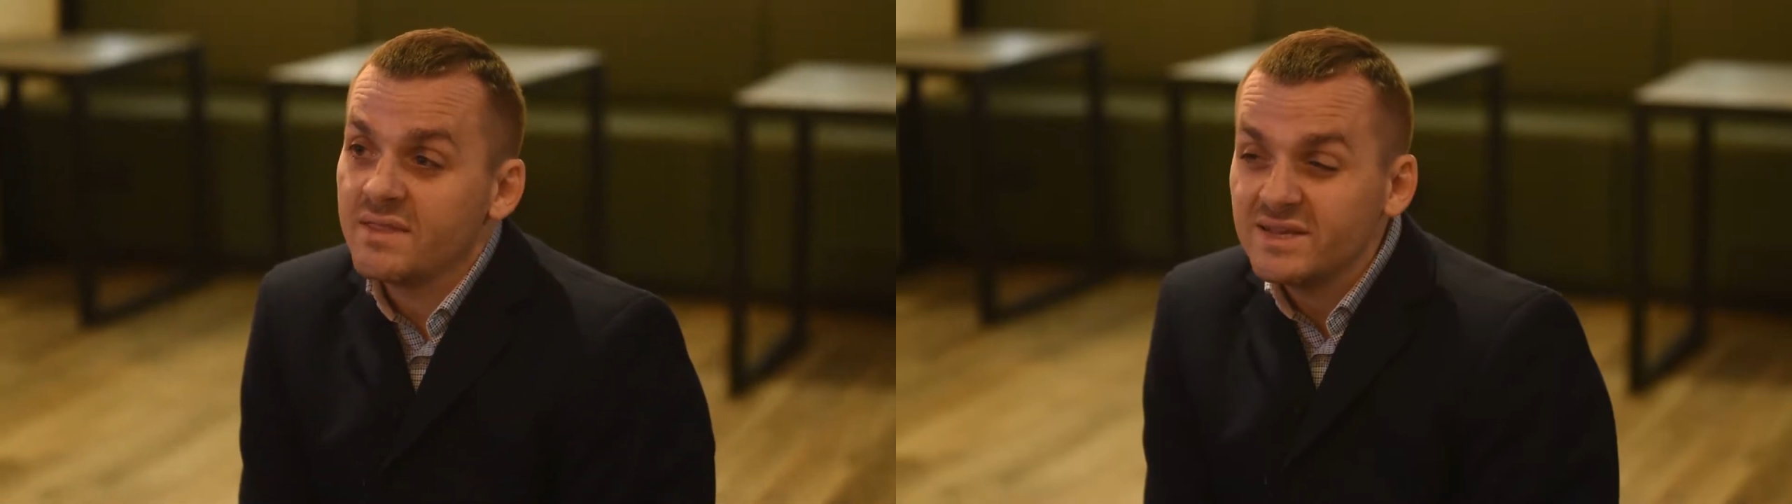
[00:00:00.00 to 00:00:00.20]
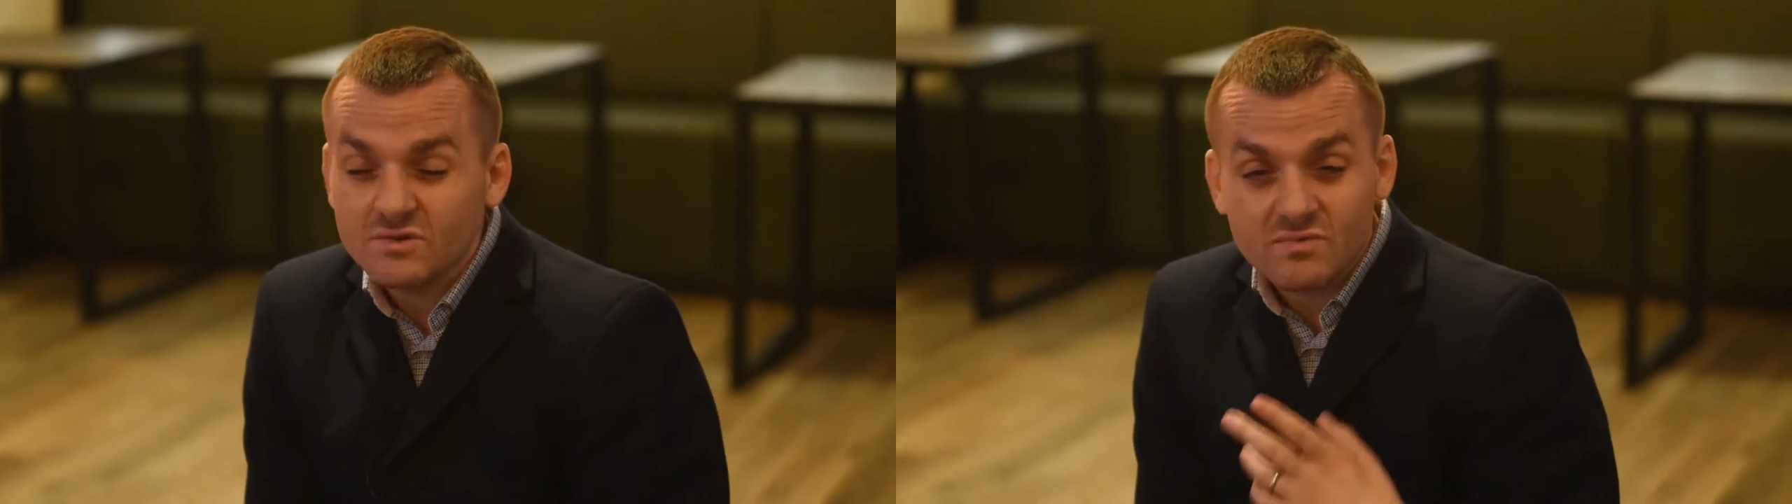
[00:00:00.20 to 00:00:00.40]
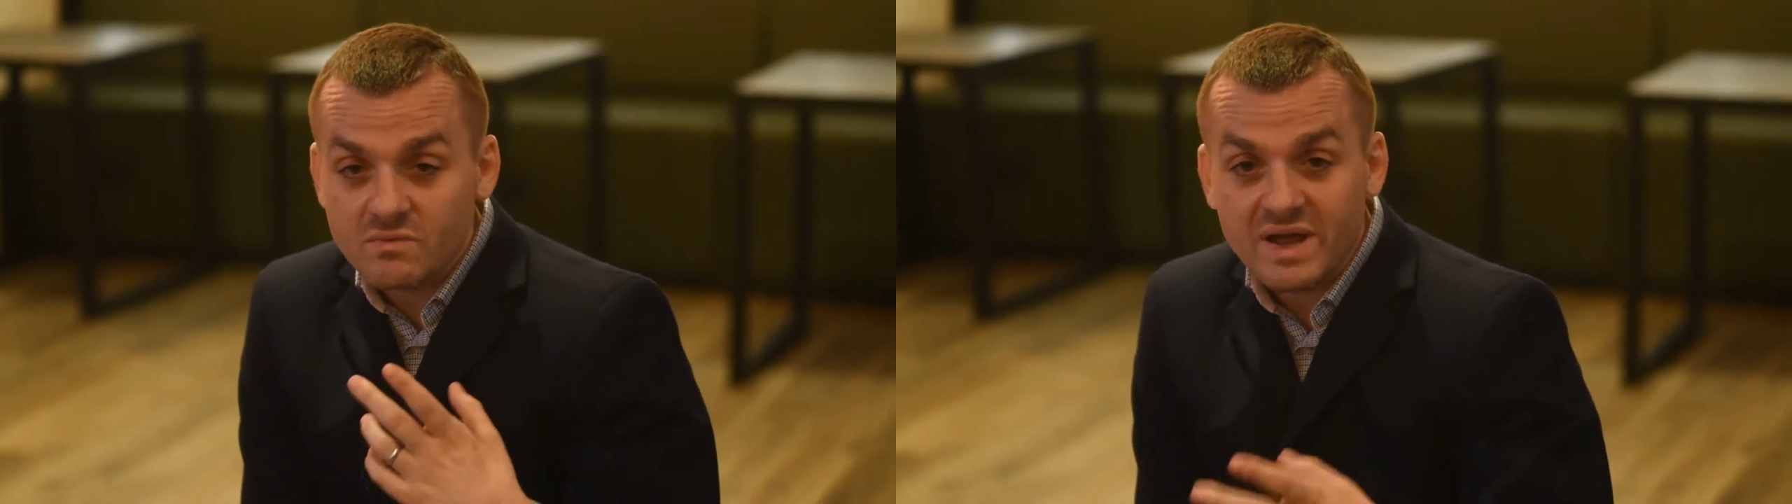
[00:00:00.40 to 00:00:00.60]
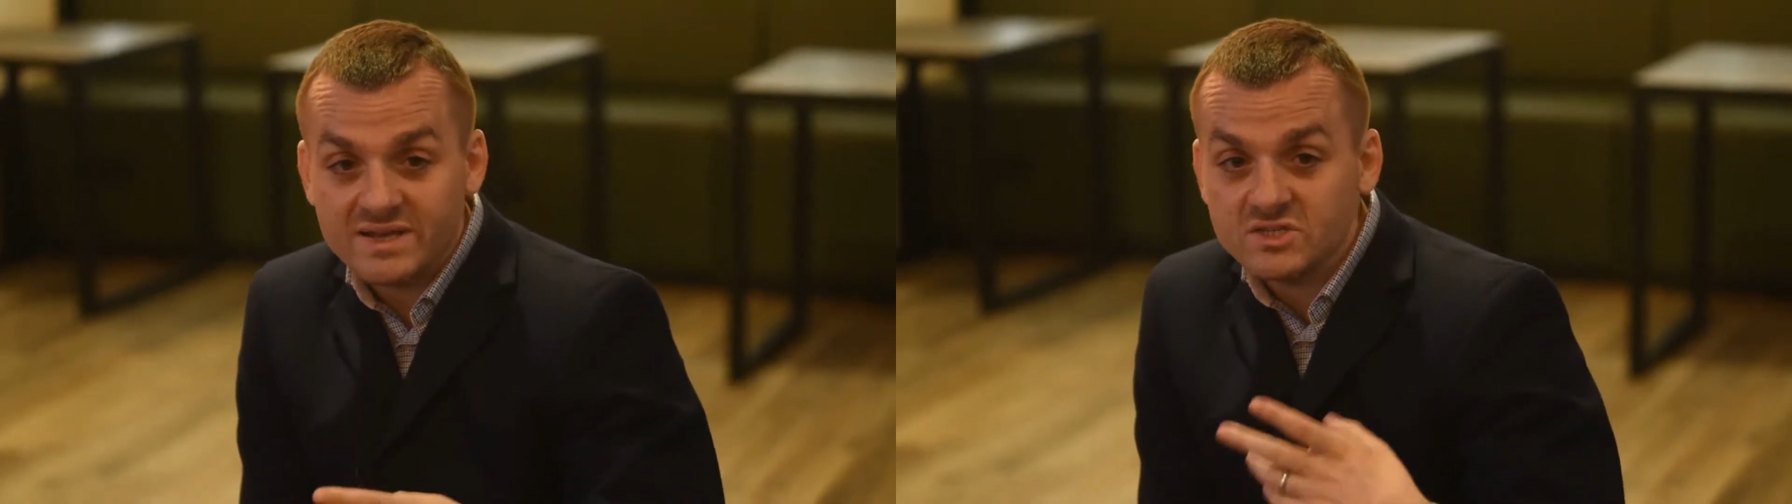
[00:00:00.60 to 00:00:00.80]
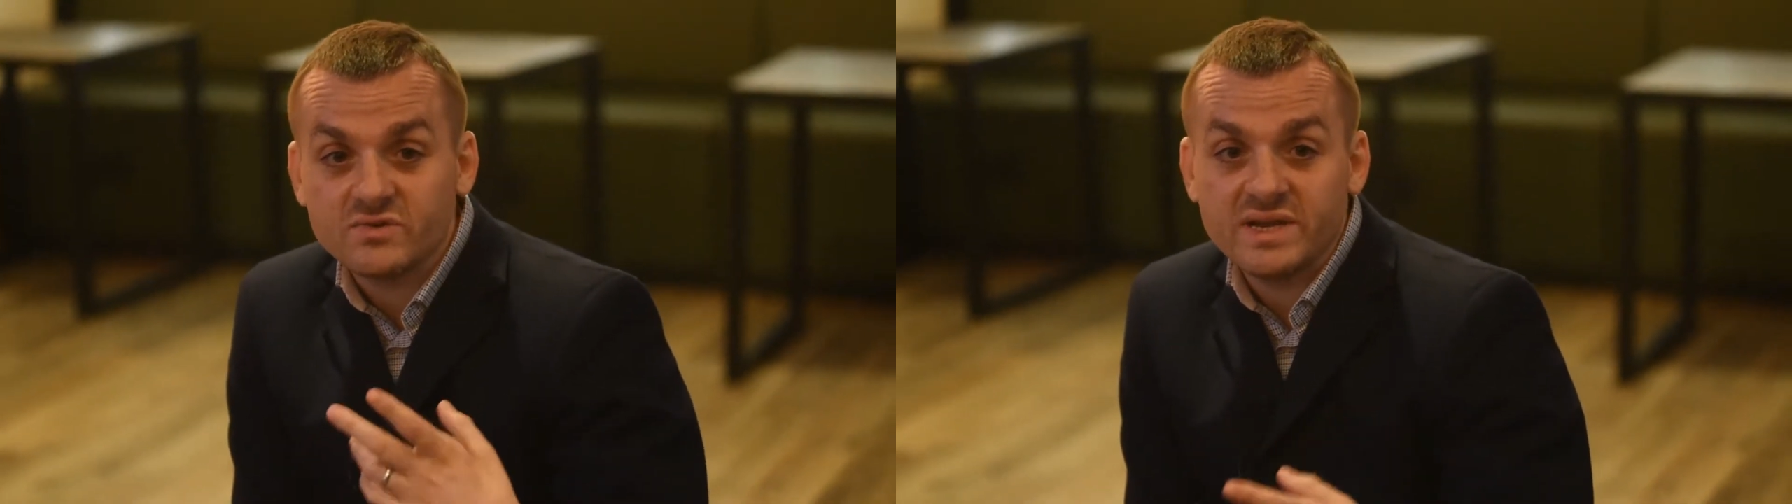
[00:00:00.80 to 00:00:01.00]
These are real
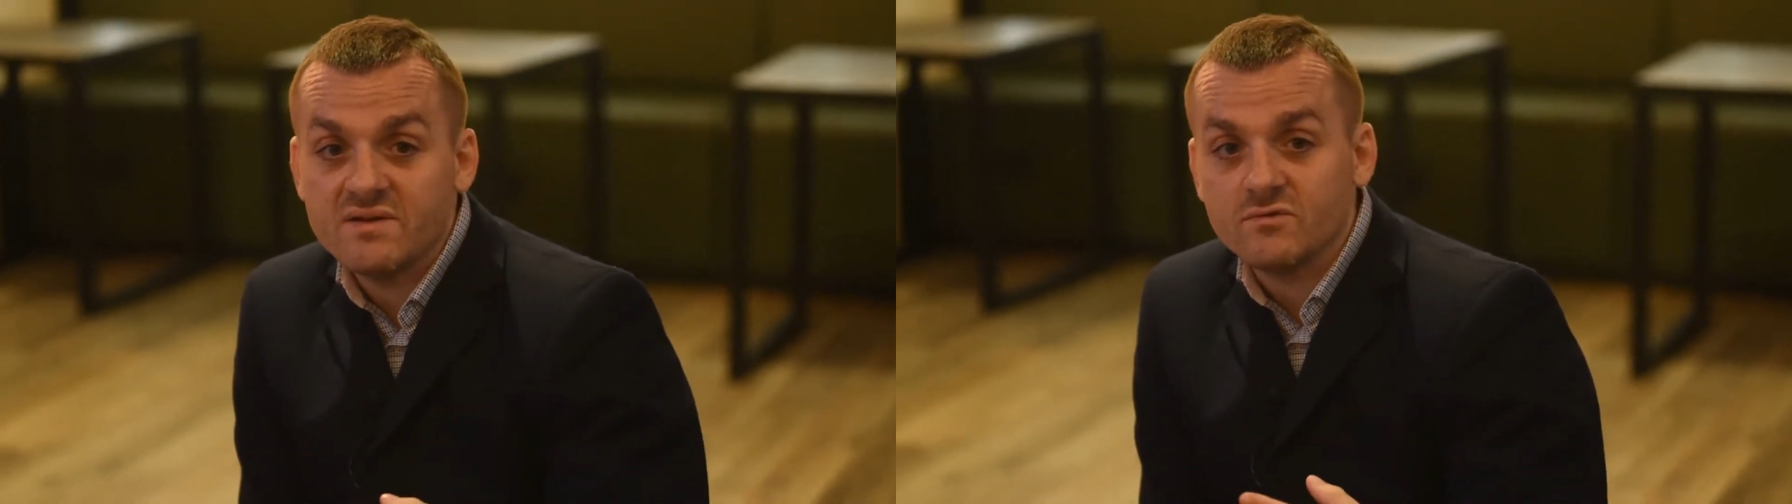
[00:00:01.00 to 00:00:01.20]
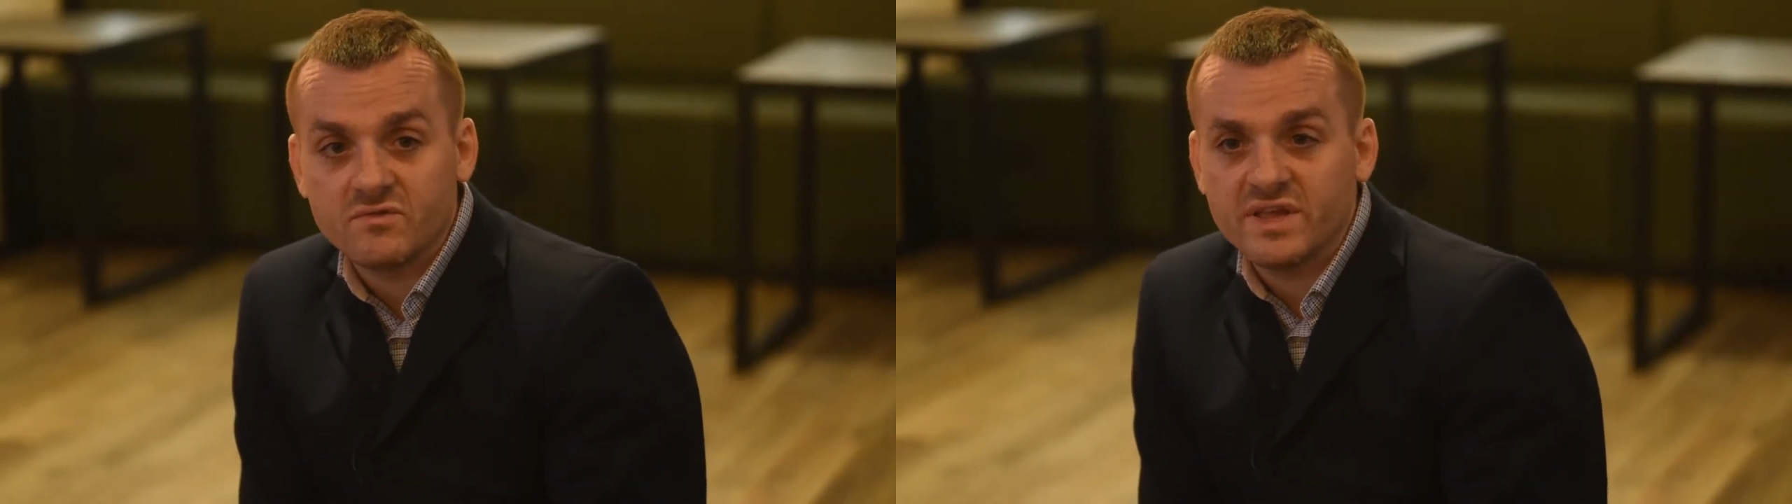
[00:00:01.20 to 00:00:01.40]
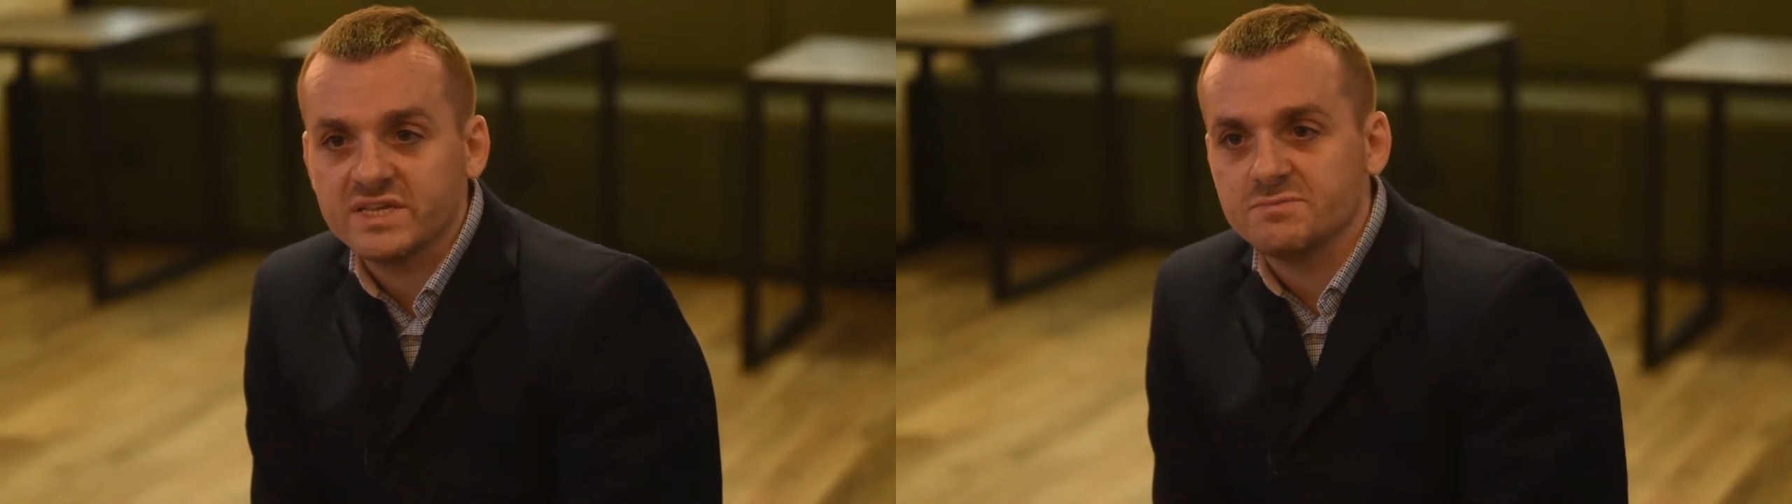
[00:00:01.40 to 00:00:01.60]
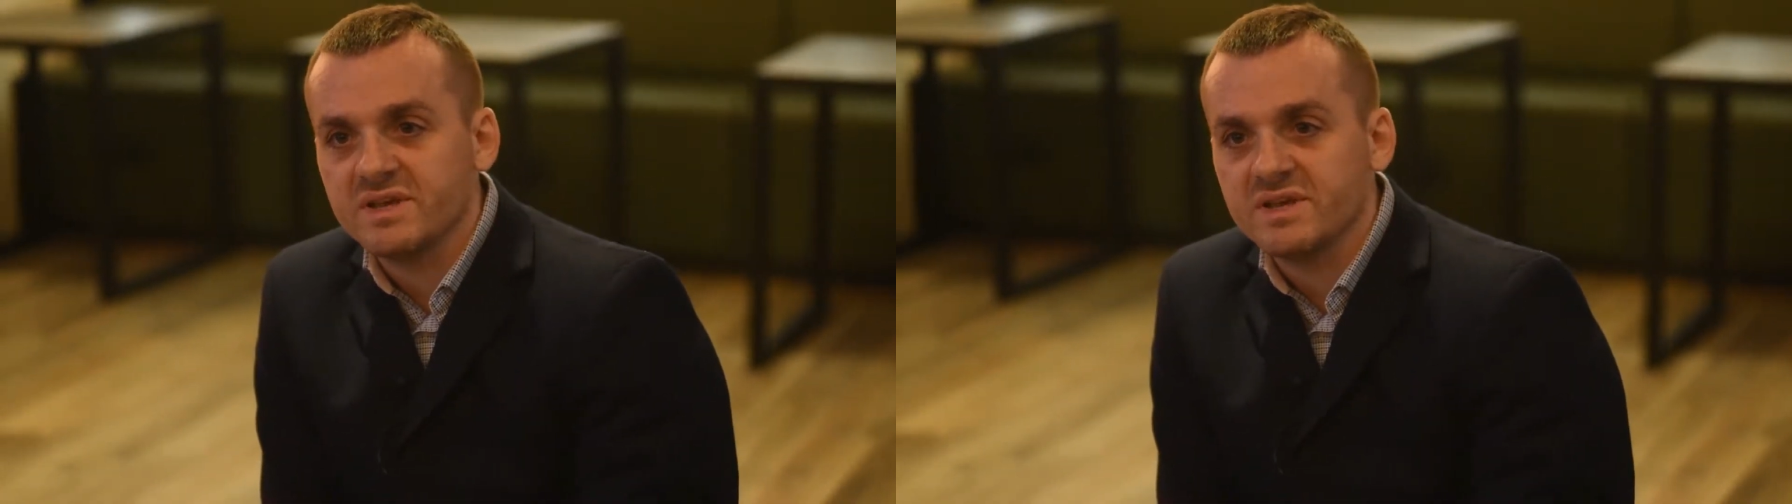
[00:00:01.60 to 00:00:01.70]
entry-level things,